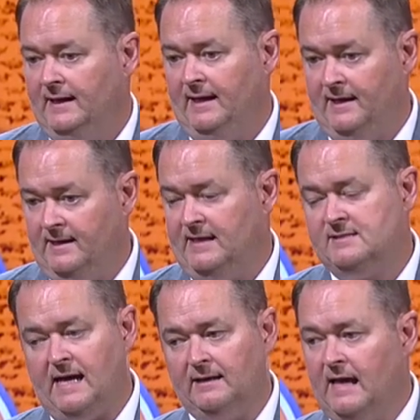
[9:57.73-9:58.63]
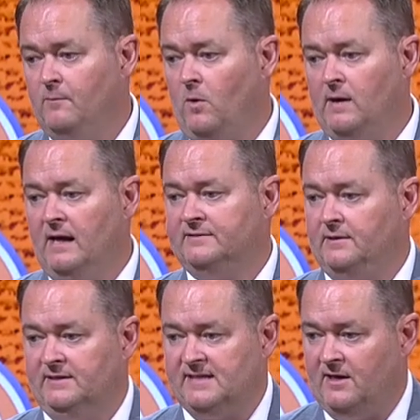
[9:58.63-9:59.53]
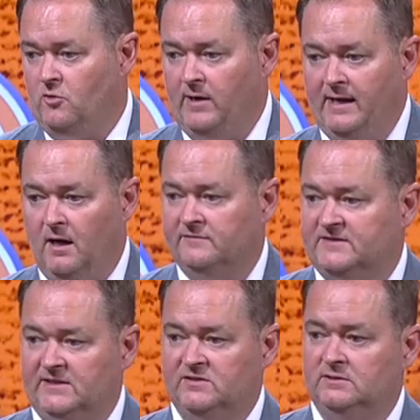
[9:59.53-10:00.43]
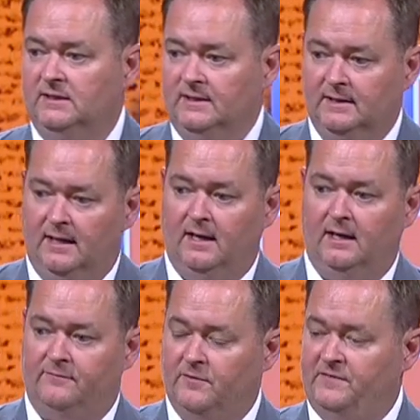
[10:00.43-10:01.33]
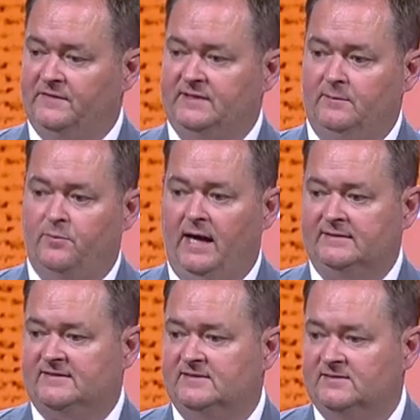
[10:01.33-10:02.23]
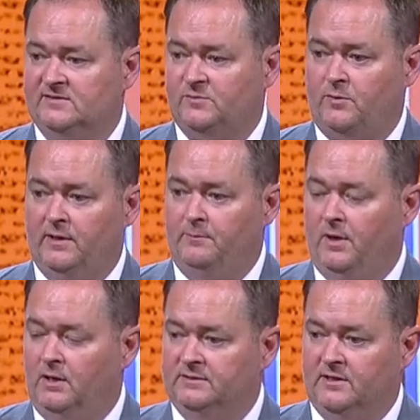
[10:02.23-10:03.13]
And he's got a lot more out there. He's had a great offseason for 15 practices in spring ball, did a